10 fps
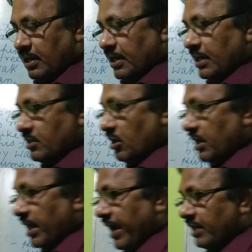In the
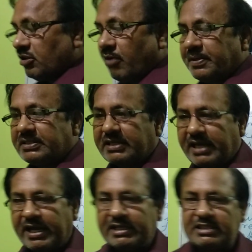length of his
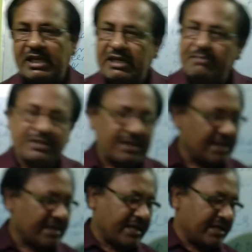cage,
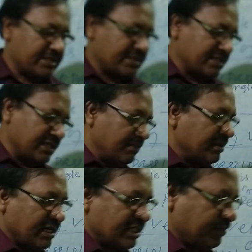limited
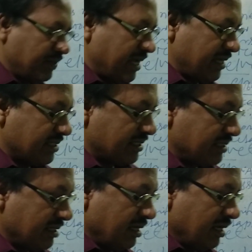place.